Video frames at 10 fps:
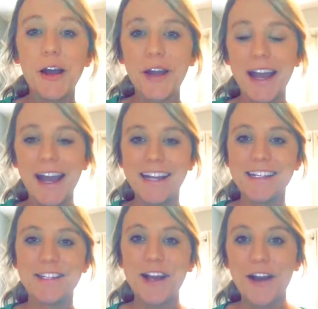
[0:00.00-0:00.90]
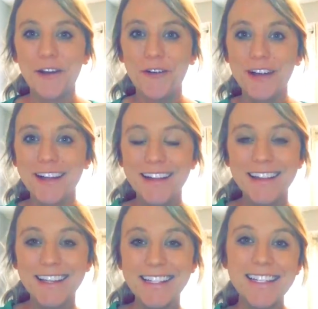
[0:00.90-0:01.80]
Okay, so
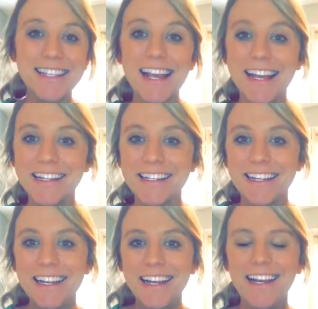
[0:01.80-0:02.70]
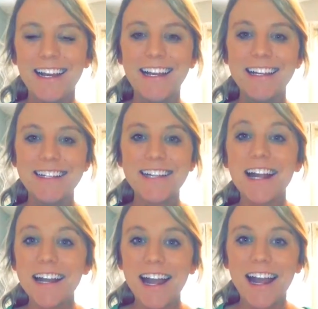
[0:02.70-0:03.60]
this is it. It is
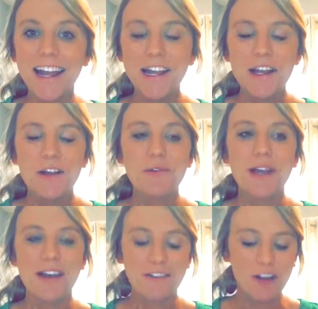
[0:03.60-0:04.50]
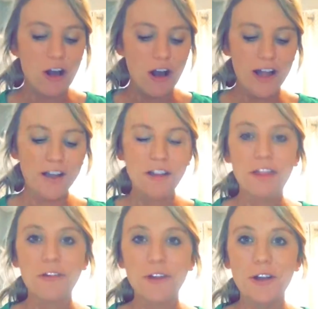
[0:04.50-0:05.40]
Sunday. We have gone
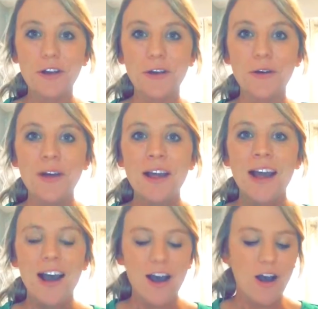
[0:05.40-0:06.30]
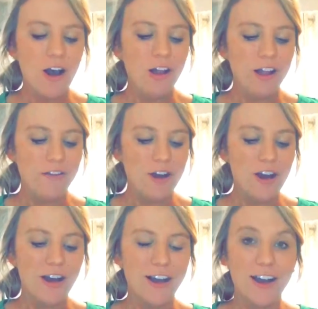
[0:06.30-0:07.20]
through all of
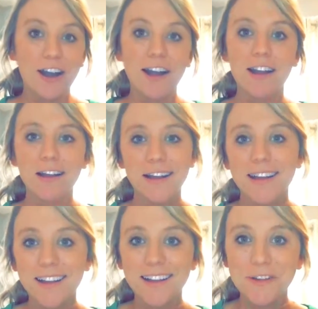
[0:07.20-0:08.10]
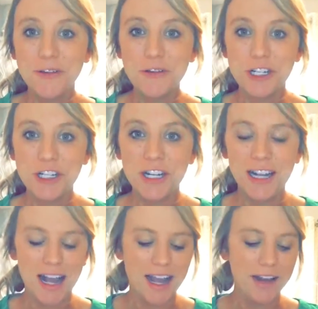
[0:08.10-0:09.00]
our nutrition
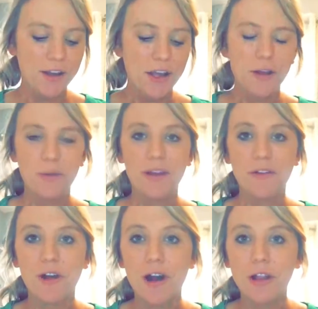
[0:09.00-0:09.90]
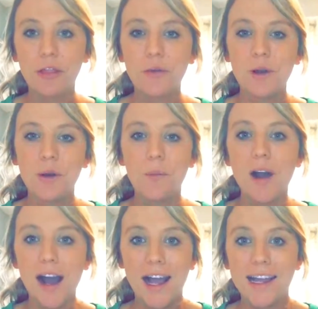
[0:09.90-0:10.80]
guide. We have gone through our
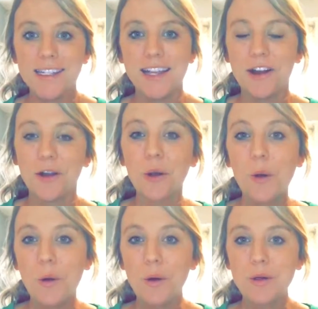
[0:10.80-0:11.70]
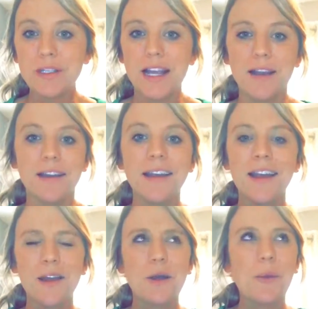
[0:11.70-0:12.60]
whys and our goals and
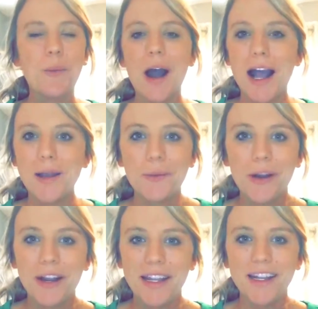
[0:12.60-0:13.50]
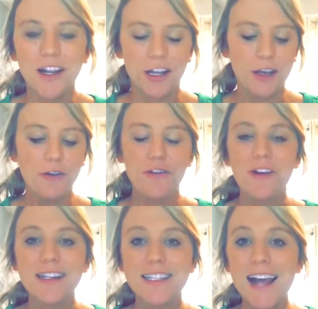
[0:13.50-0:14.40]
why we're here. You've
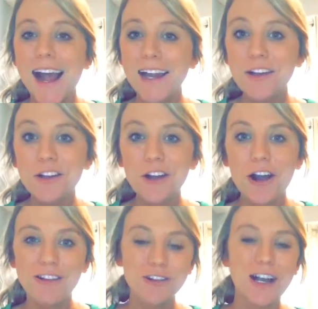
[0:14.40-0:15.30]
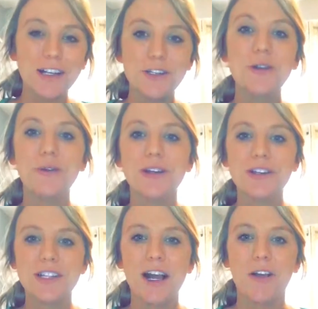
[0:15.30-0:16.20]
signed your contract to
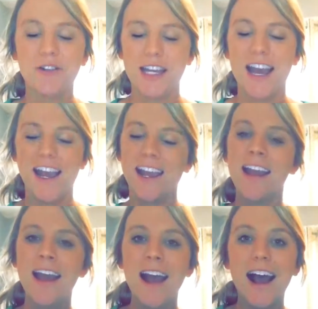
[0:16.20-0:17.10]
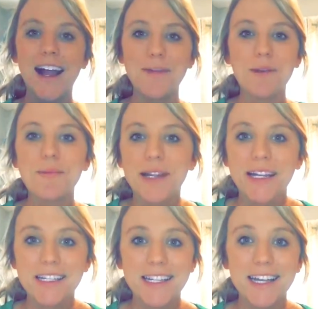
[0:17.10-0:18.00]
yourself saying, I am
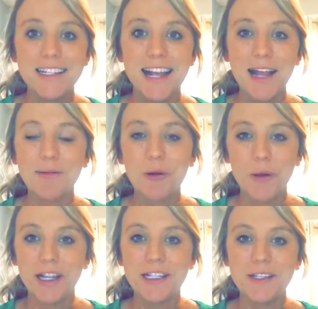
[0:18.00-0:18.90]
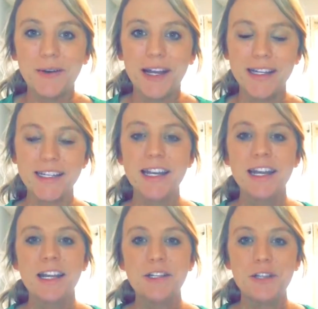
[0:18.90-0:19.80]
committing to this, I am going to do it.
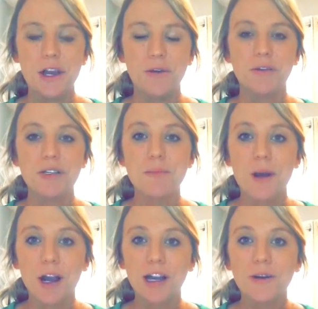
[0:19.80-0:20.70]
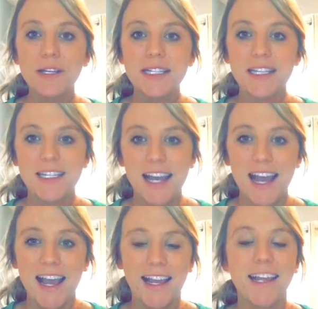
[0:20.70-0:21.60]
So tomorrow is the
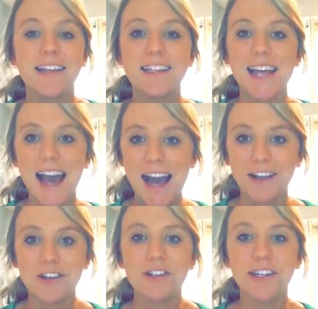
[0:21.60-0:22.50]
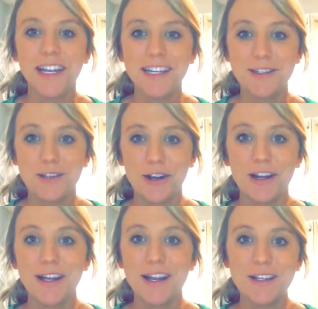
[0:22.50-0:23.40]
day to actually get
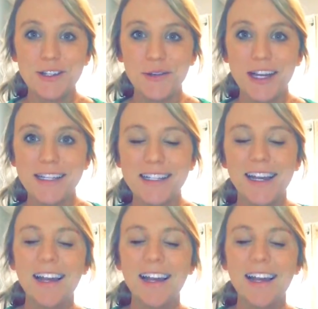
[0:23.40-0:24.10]
started and do it.